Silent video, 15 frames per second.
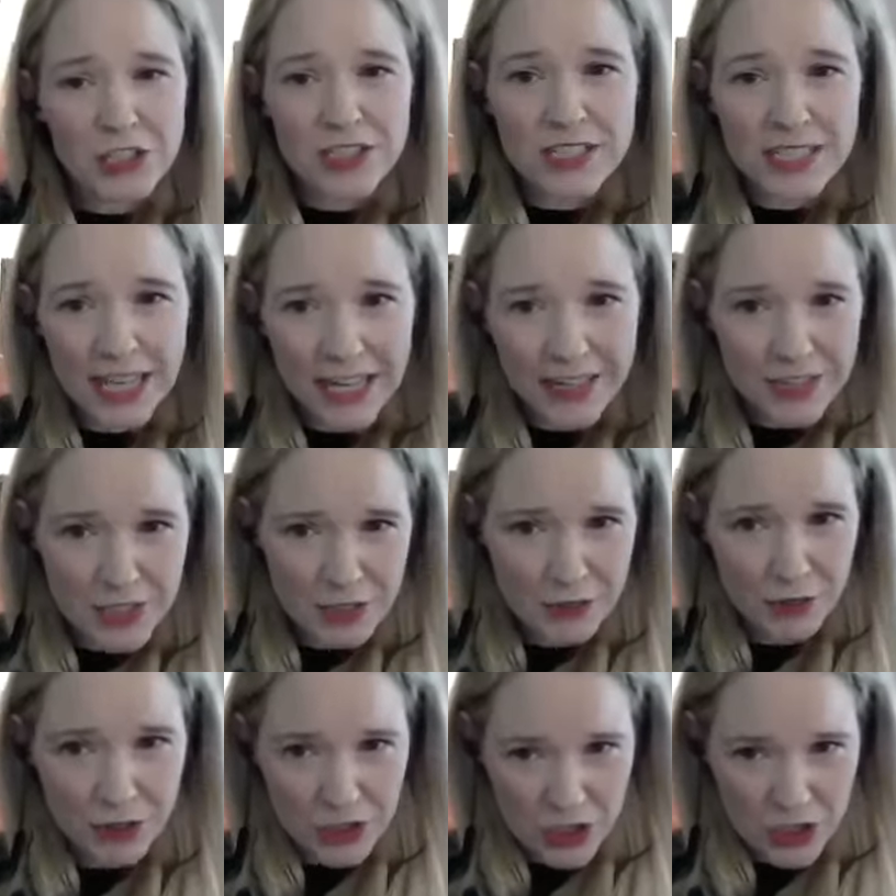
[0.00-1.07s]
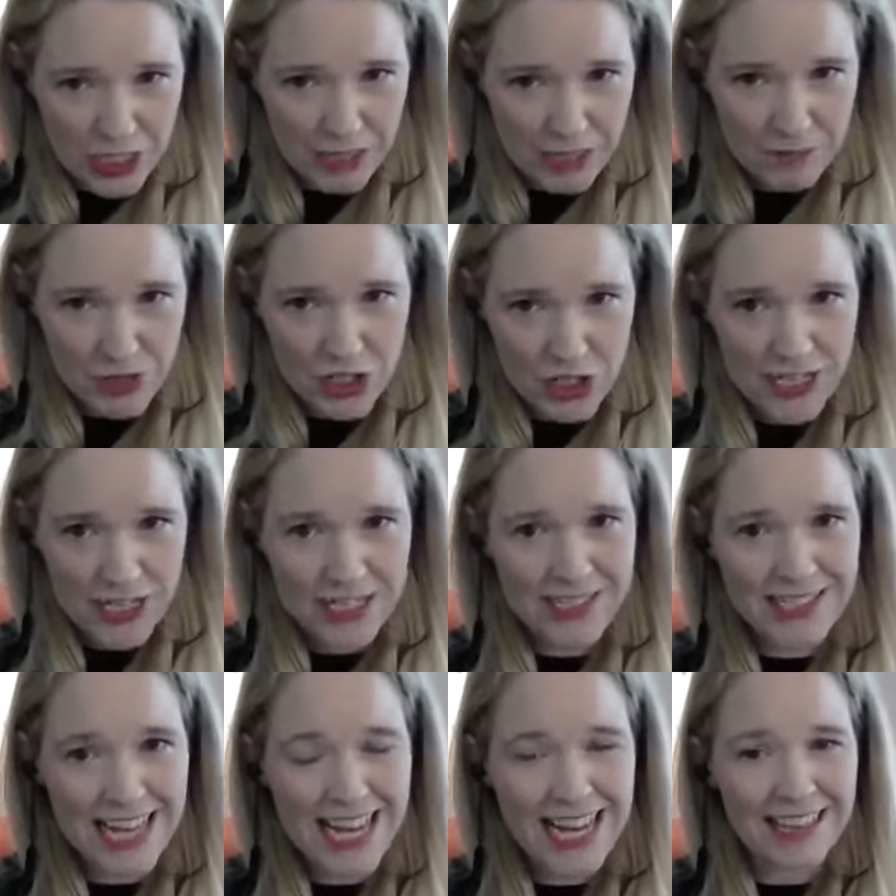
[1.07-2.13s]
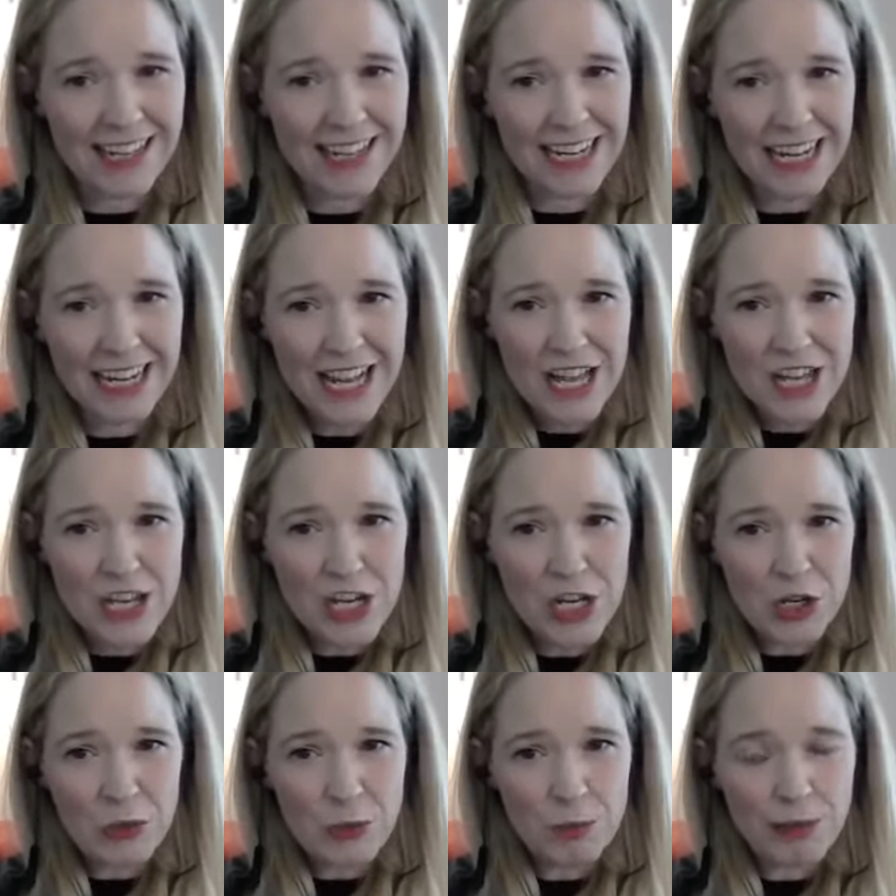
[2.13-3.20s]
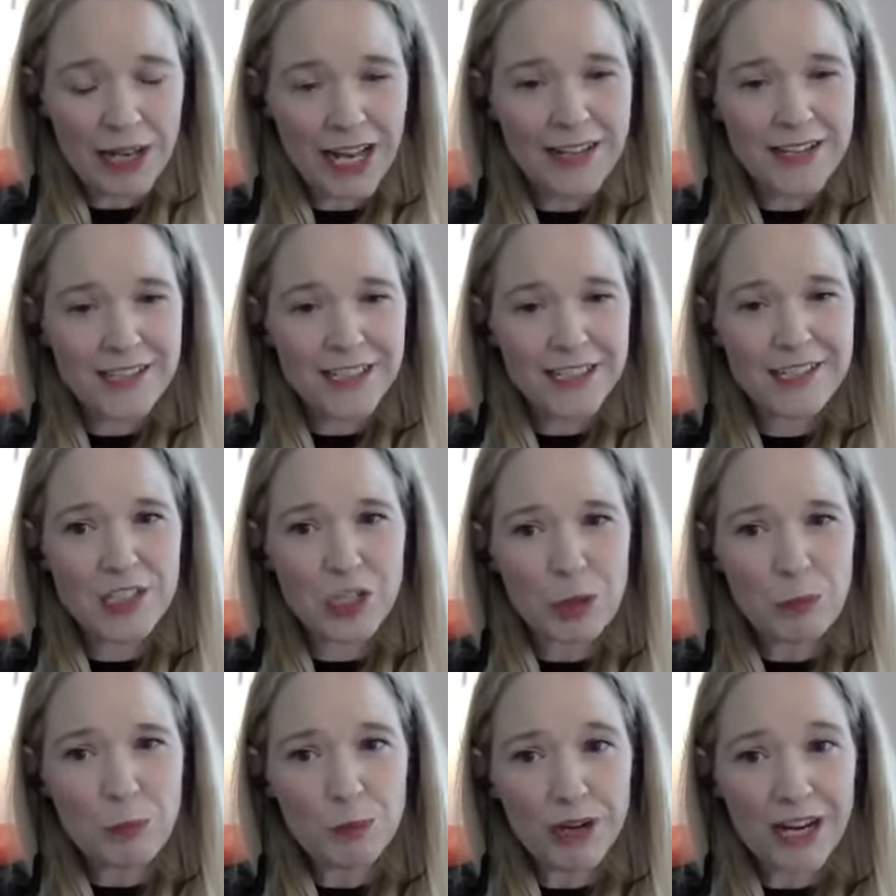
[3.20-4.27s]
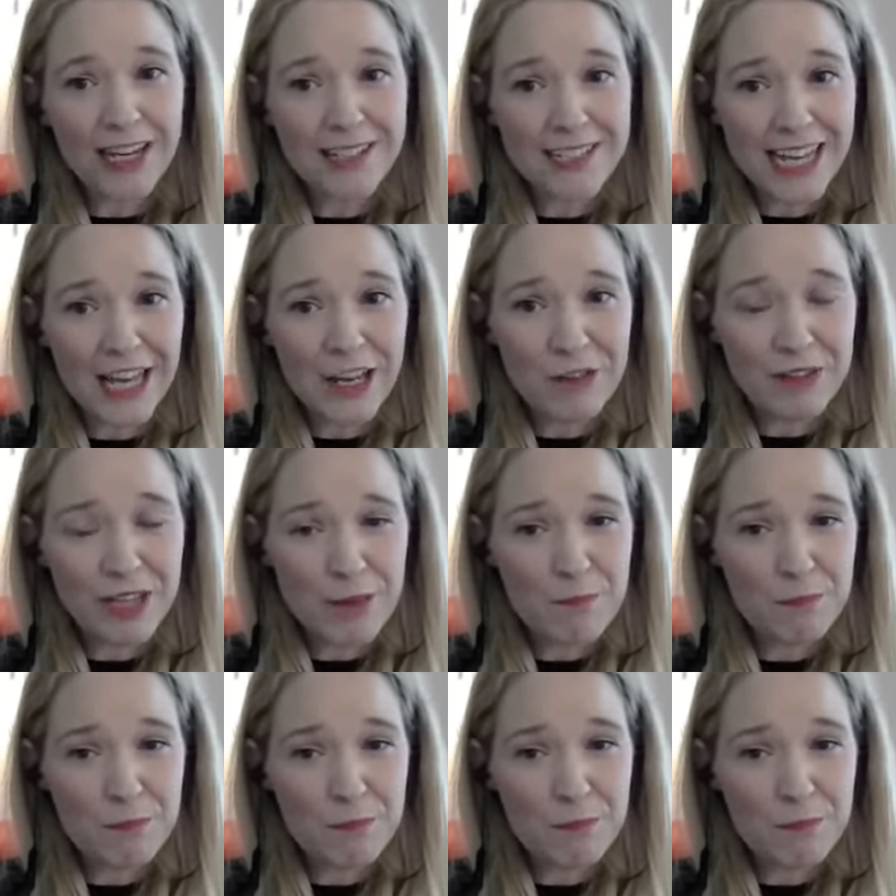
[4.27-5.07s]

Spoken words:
just to add to what Sian is saying there, plastics don't break down, they